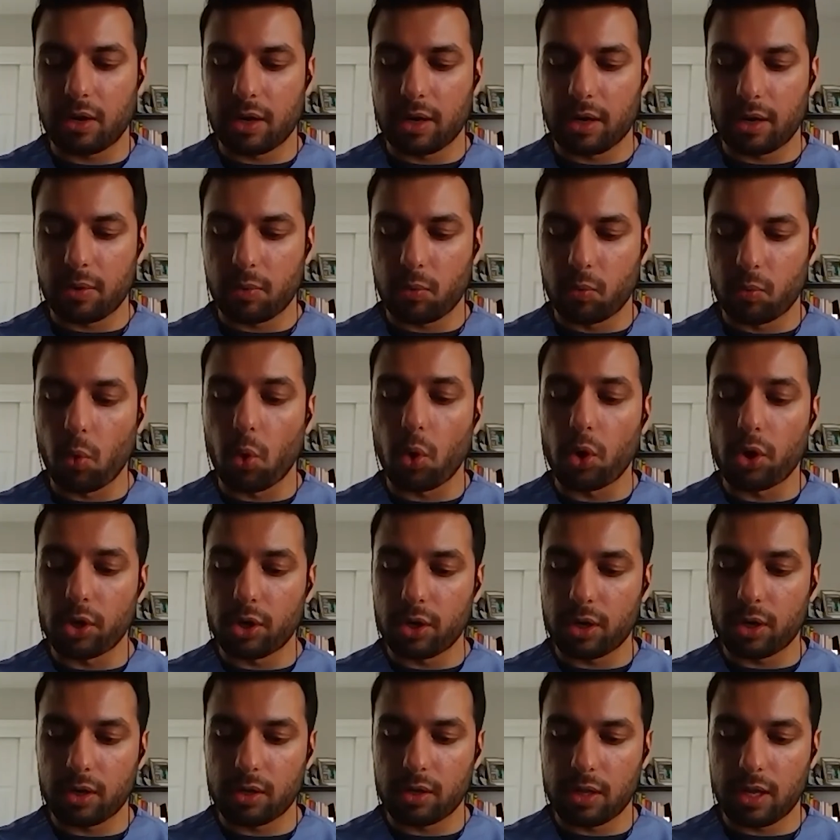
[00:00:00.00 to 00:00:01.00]
warn
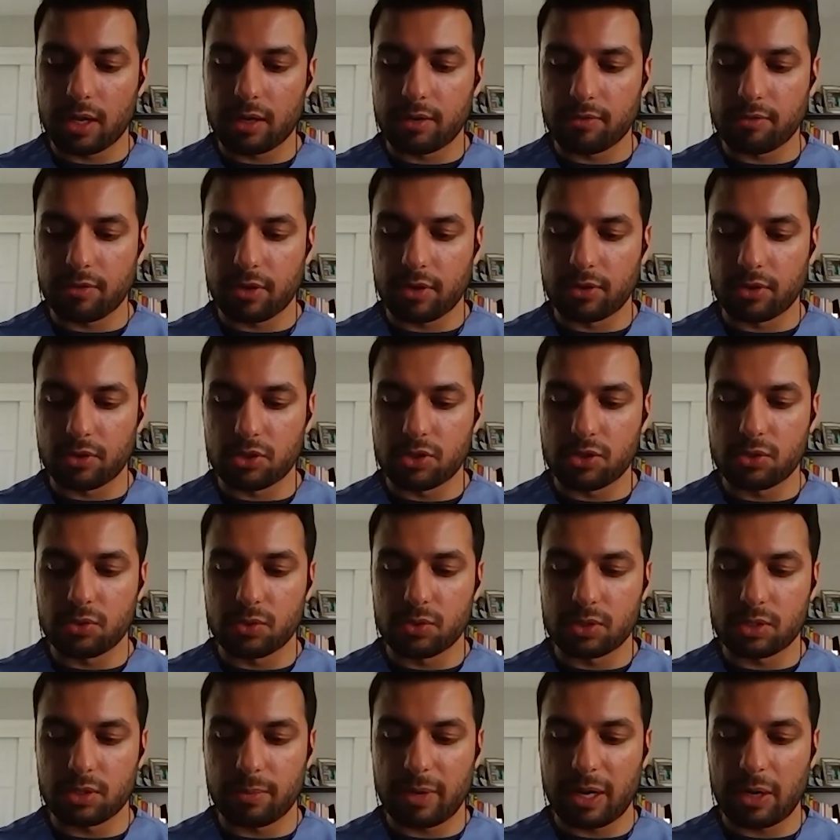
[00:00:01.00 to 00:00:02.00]
a lot of other
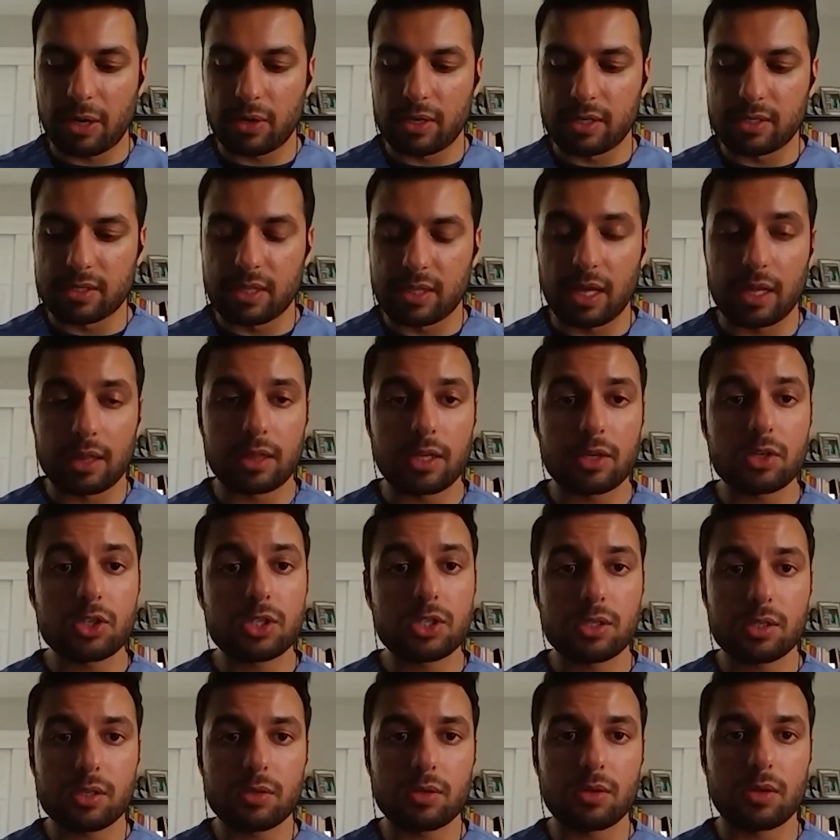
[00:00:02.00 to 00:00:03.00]
students about is that there's
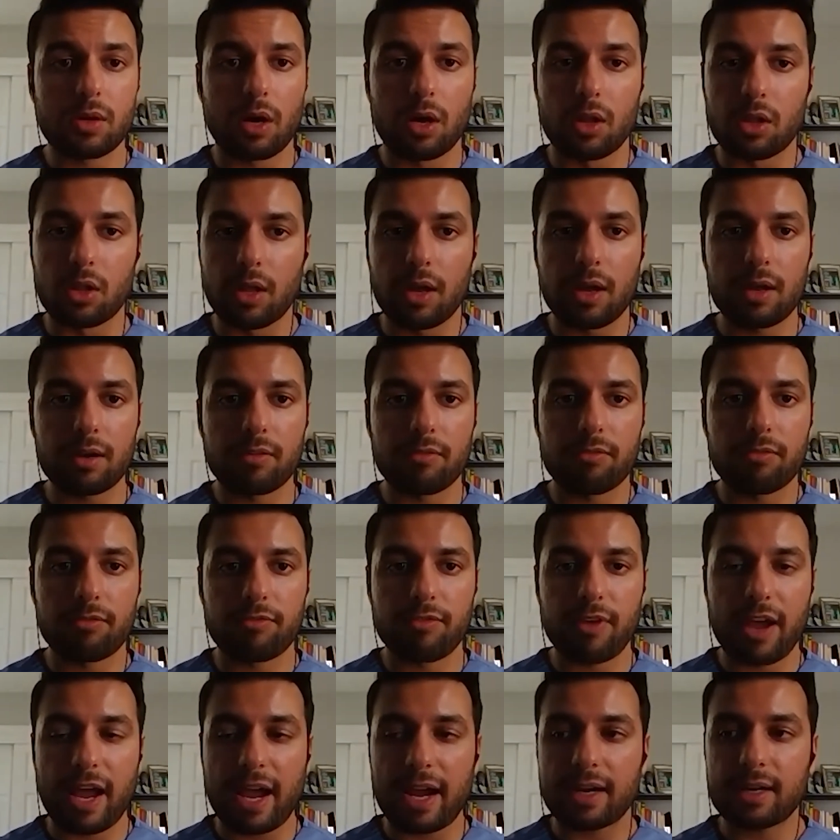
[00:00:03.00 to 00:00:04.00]
still a lot of
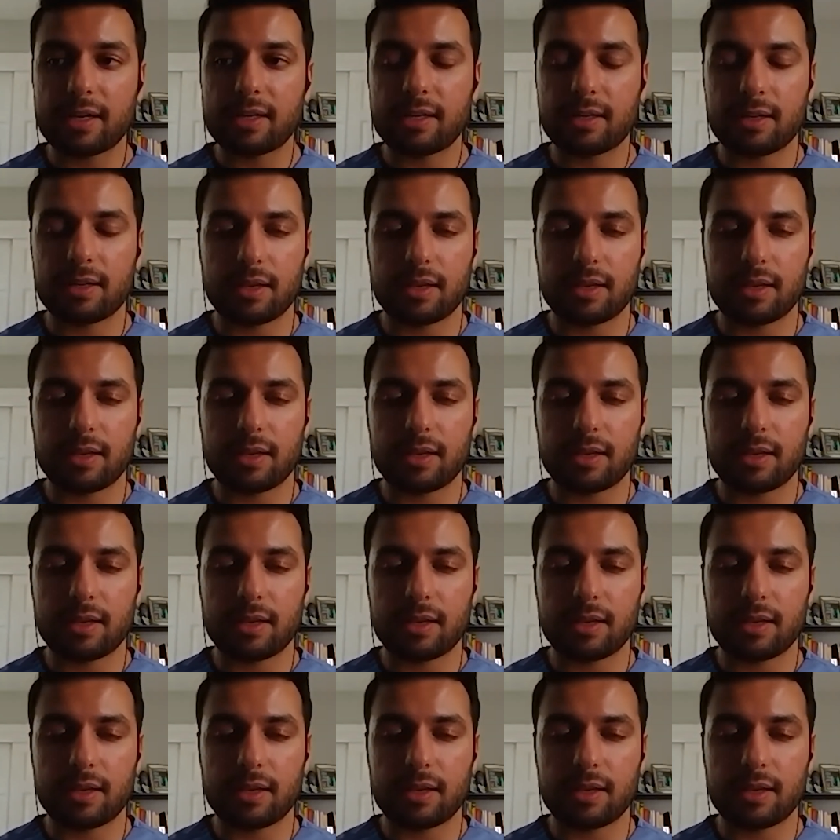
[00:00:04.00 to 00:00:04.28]
fact